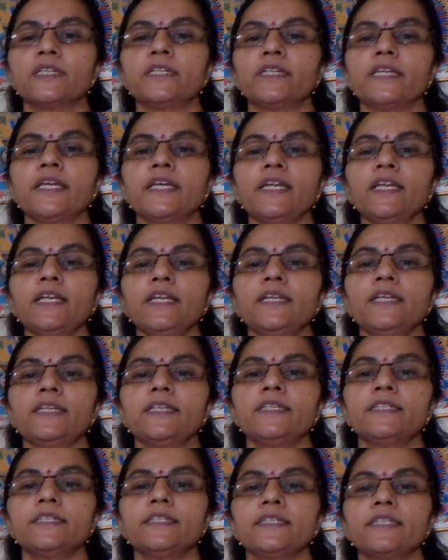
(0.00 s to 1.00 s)
del
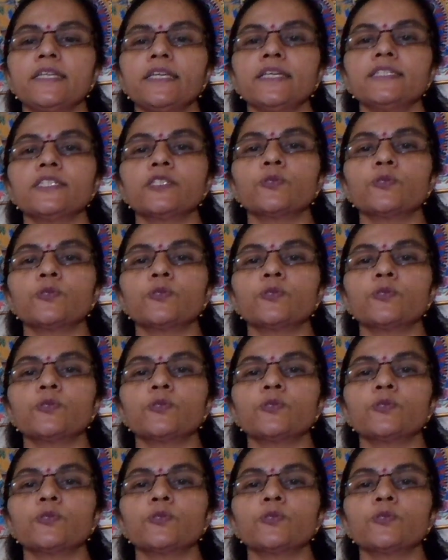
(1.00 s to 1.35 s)
t